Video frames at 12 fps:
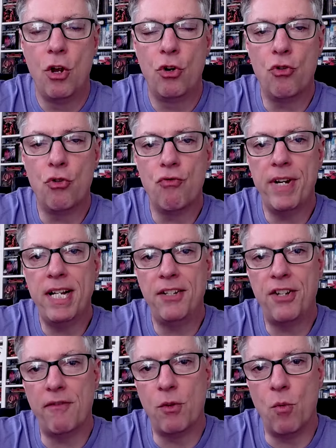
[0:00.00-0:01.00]

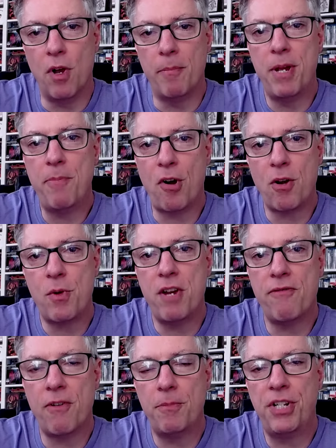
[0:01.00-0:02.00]
Greetings, everyone. P. Pardo here
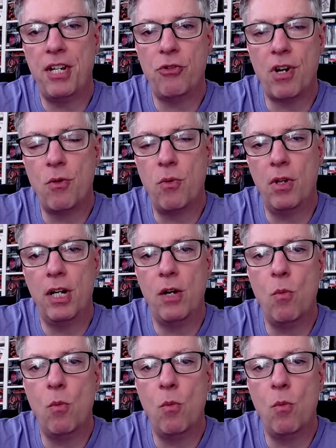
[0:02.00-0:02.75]
from Sea of Tranquility.